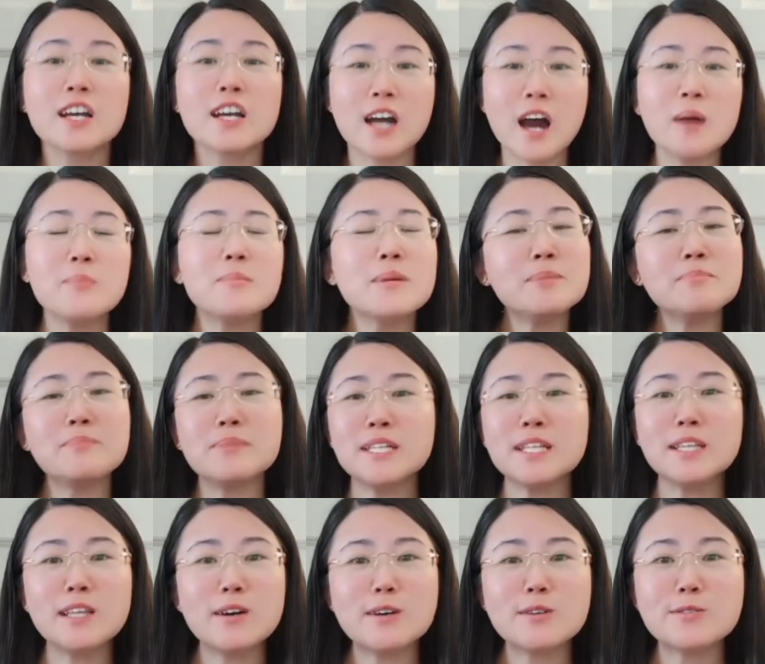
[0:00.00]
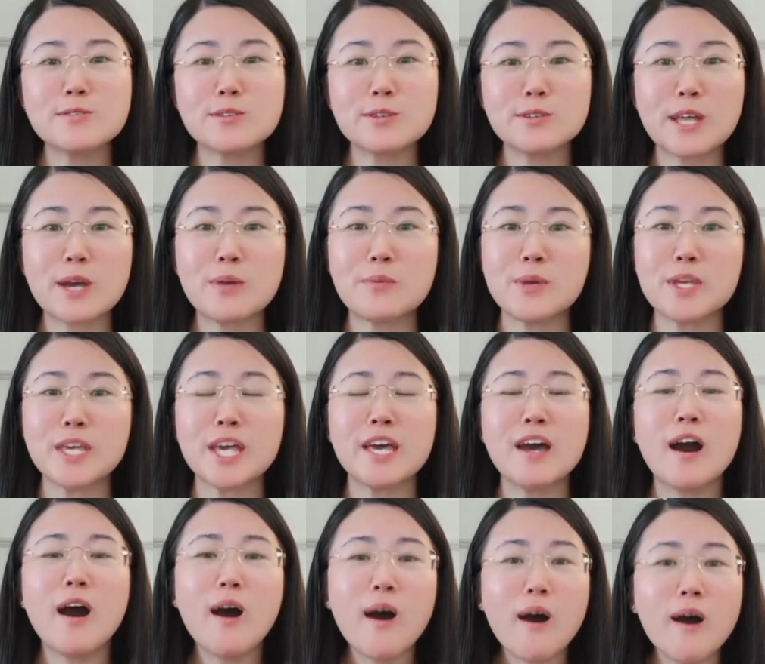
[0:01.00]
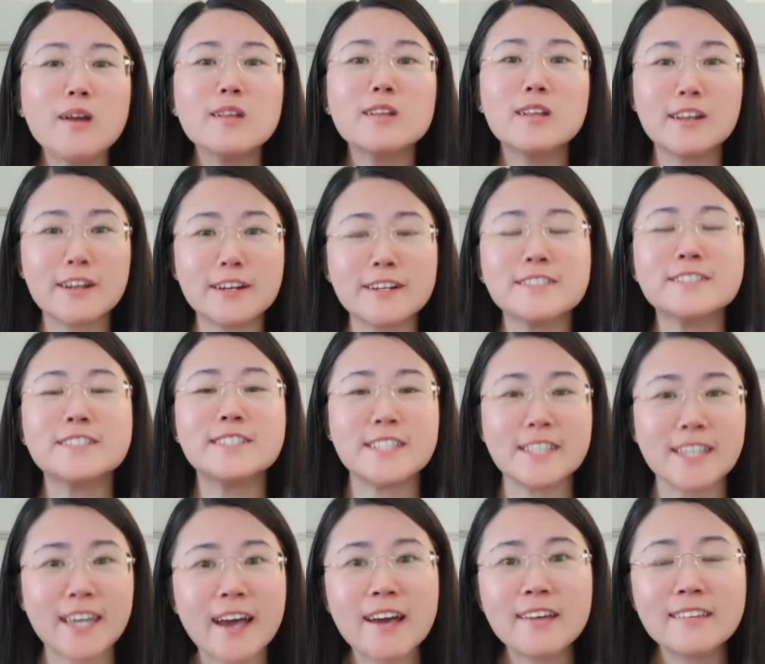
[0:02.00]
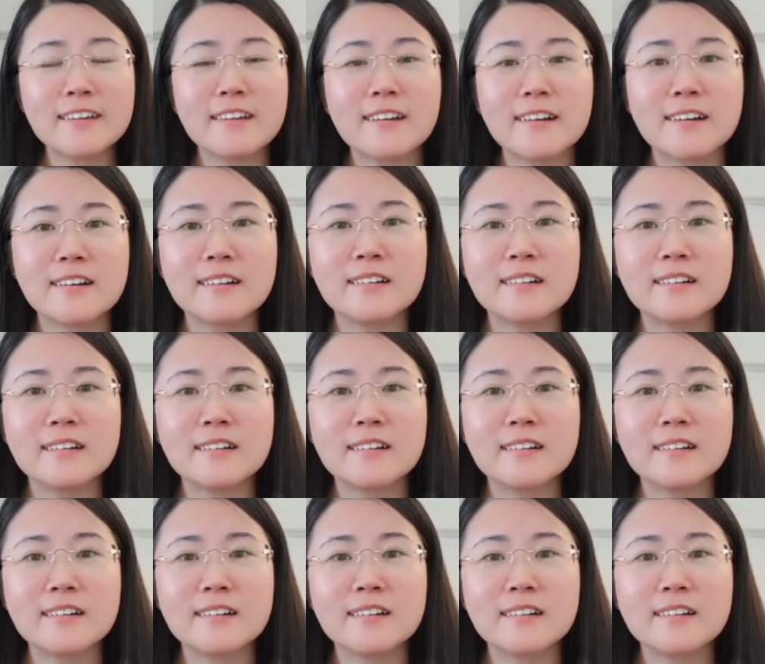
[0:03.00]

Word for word: Comment below so that we can all learn together.